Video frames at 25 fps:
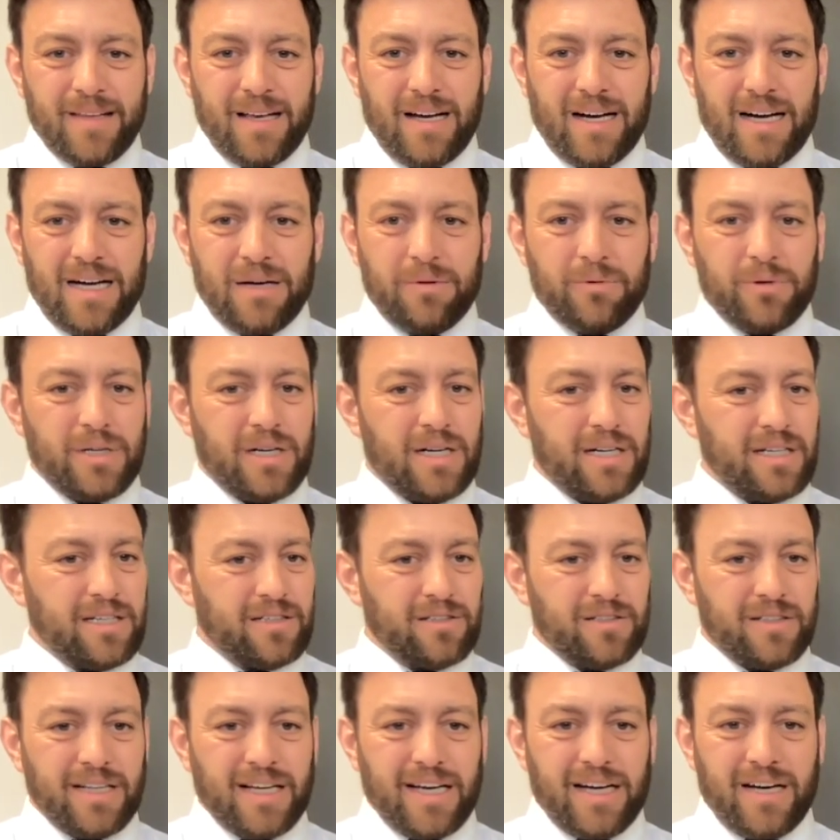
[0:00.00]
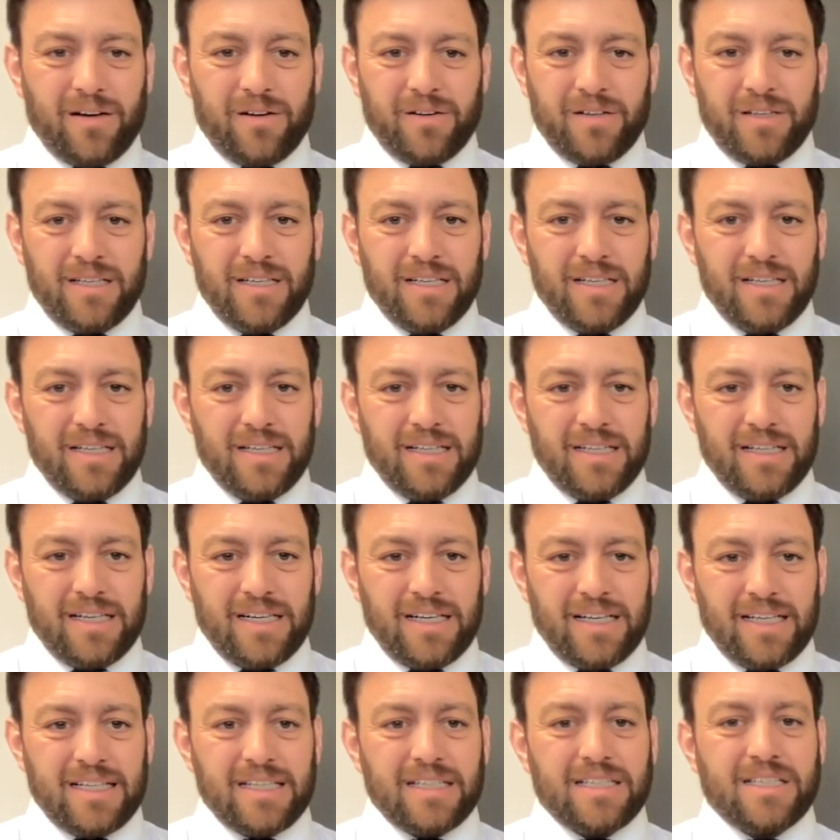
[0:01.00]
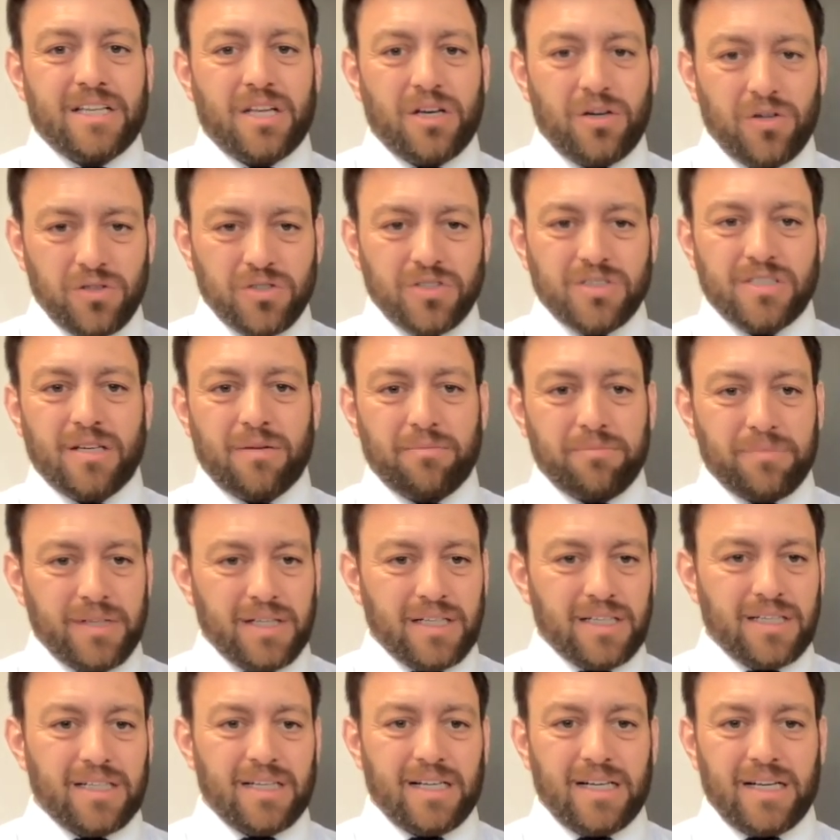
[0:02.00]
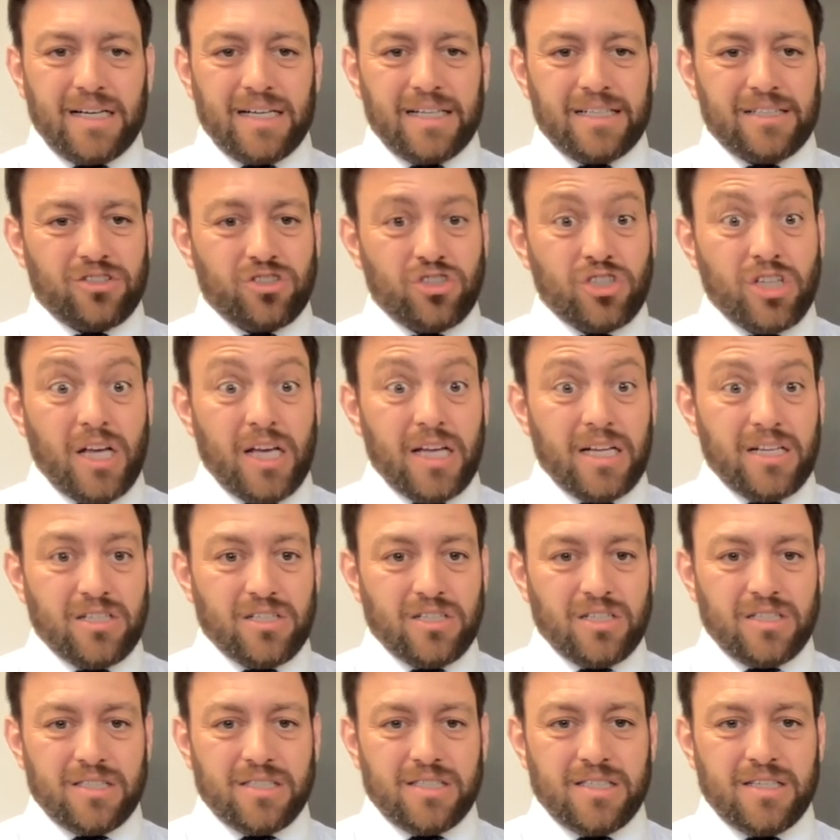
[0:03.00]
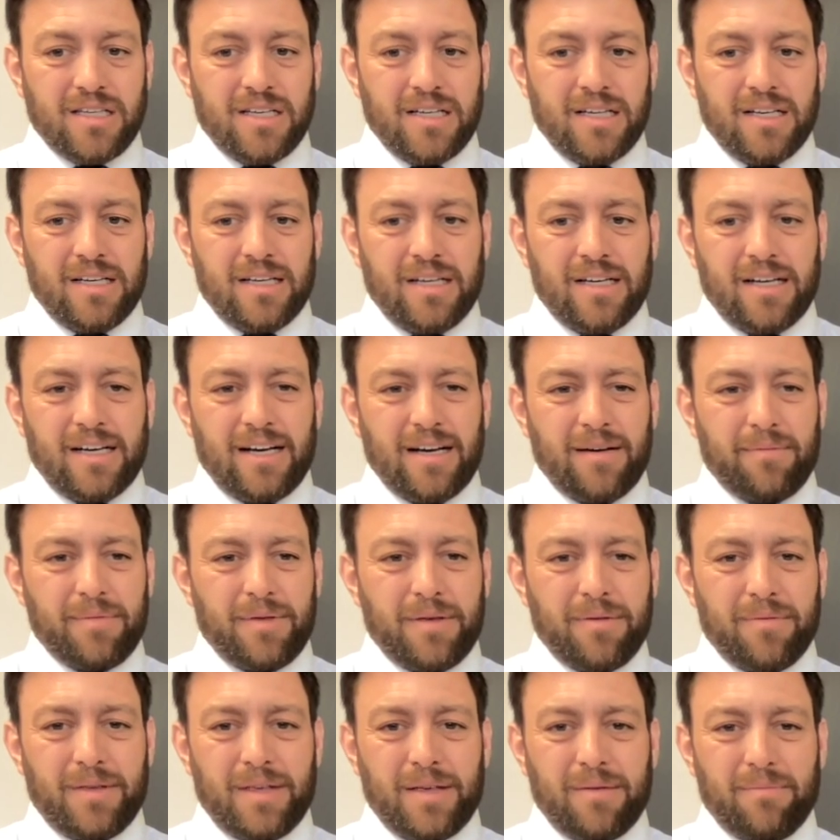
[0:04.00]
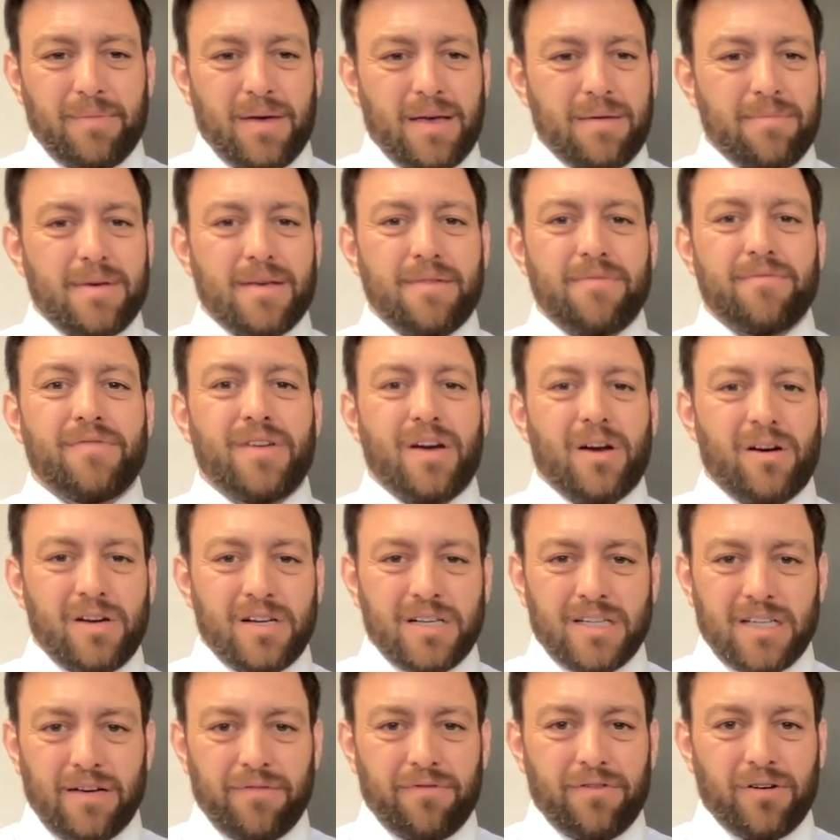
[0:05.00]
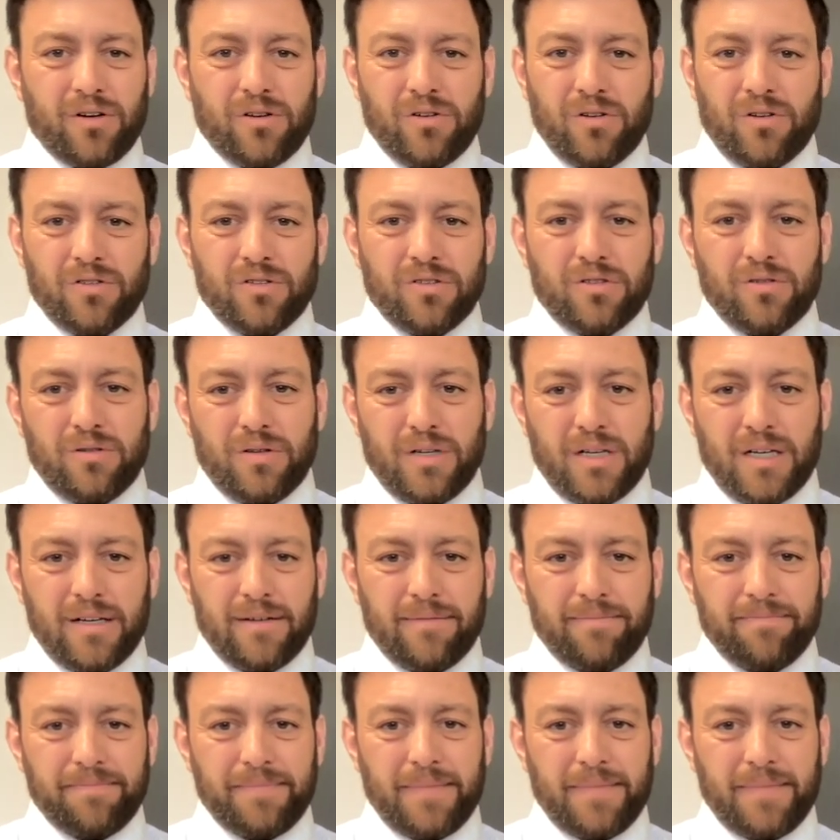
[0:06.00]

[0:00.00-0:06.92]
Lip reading: I would hunker down until something changes. It may be very difficult to